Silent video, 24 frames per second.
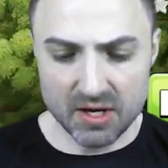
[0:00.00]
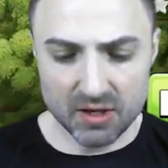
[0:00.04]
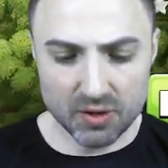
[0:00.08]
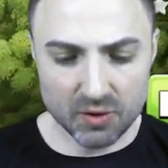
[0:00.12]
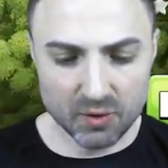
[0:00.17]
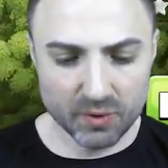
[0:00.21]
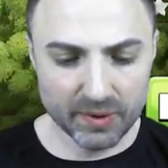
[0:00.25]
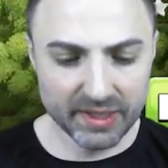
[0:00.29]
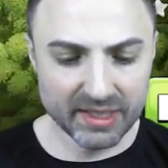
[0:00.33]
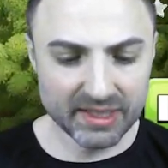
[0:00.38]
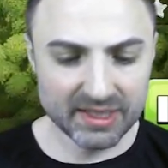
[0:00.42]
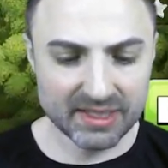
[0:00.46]

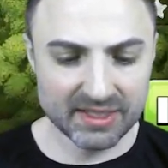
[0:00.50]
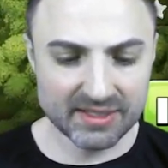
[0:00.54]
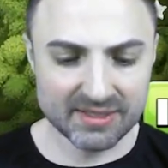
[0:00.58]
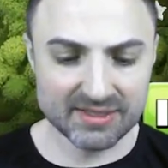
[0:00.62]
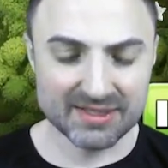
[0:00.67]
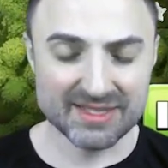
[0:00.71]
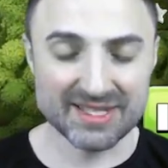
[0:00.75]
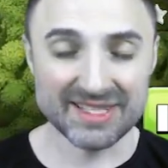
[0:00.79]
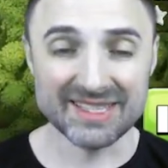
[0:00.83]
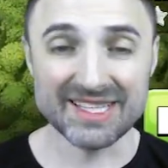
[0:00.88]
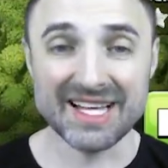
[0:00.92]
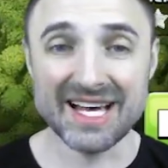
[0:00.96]
Queen
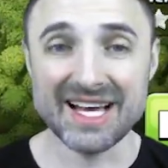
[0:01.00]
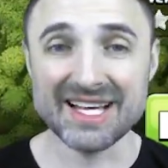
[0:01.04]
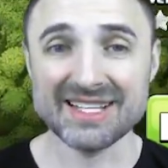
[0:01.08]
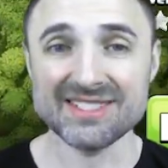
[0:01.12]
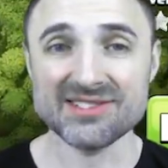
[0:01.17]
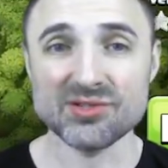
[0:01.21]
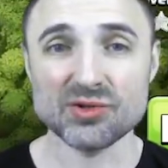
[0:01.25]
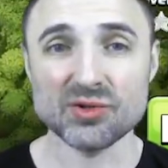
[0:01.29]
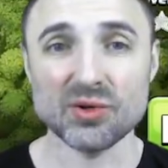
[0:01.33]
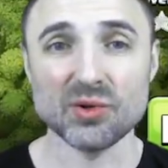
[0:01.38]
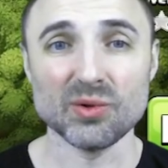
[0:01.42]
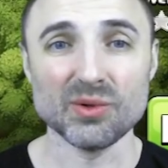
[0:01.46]
is the
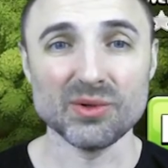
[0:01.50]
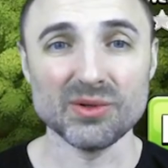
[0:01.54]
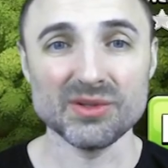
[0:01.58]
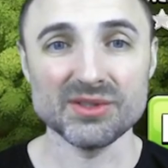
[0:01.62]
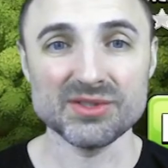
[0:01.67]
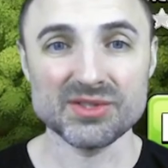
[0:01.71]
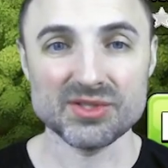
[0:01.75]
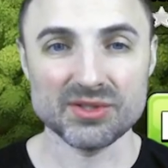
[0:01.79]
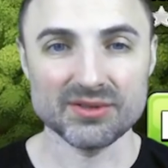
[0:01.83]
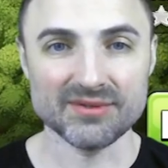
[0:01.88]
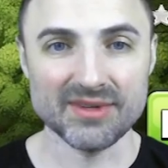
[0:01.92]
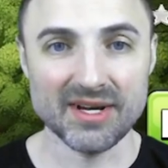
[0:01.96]
last sole
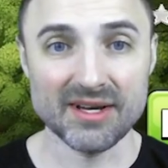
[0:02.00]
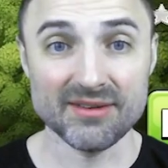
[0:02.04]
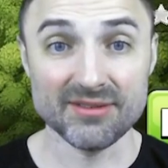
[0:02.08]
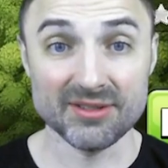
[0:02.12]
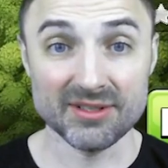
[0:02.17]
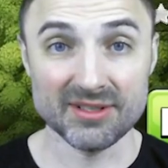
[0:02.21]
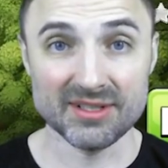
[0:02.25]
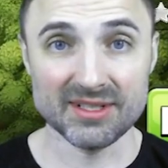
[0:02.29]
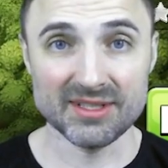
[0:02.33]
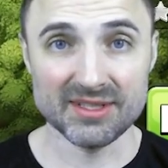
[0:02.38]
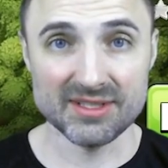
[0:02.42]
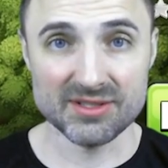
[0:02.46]

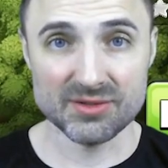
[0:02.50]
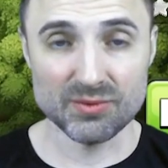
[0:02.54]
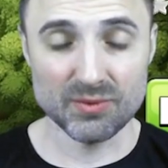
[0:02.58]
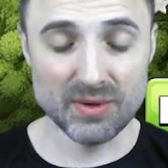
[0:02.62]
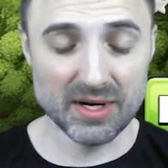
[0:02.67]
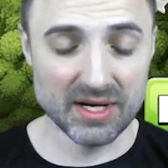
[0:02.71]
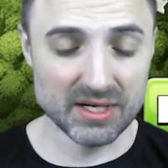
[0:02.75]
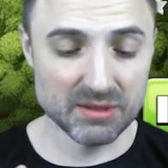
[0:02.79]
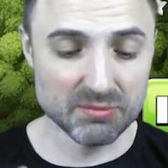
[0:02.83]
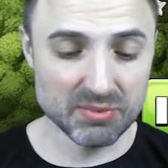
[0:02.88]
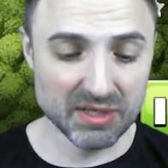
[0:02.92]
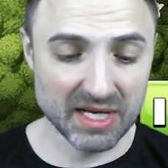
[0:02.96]
survivor in this raid,